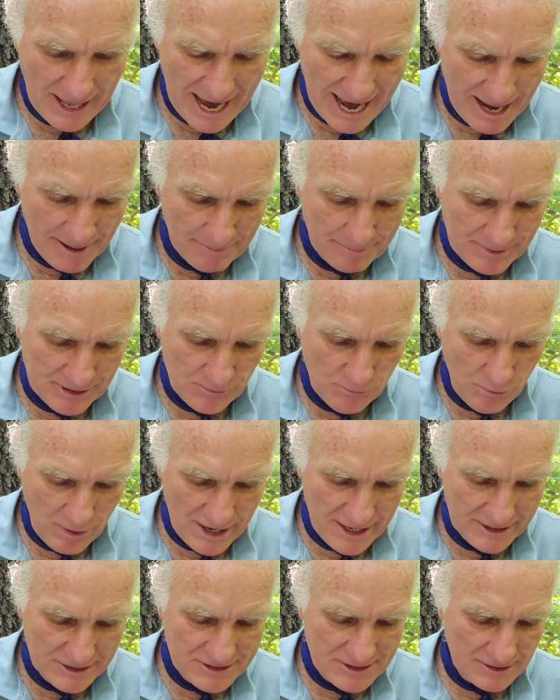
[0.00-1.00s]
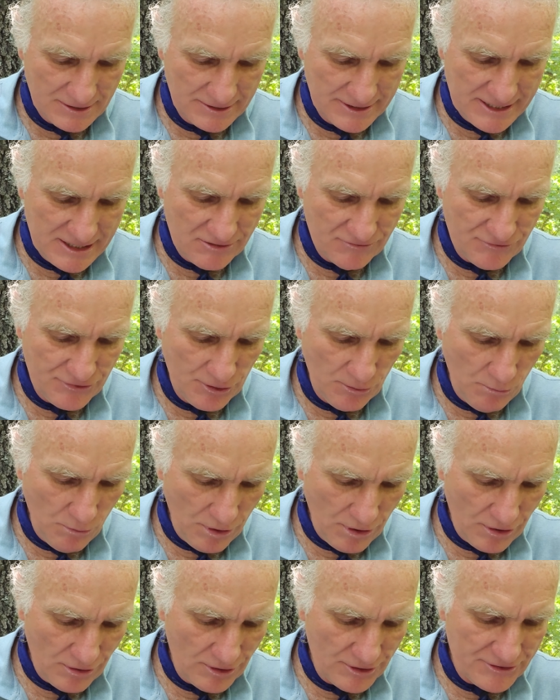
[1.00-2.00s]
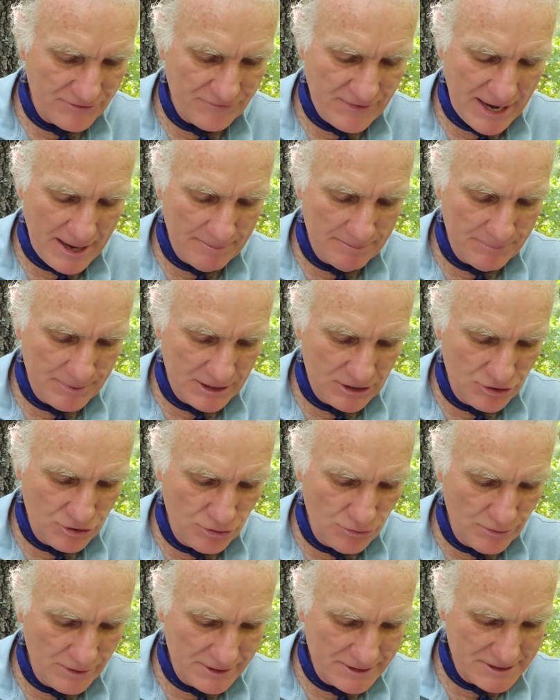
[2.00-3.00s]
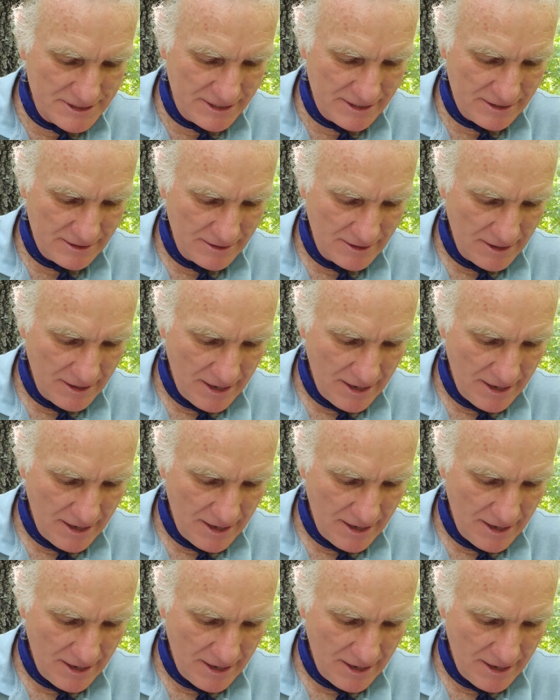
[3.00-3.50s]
happy way to leave the world of ambiguity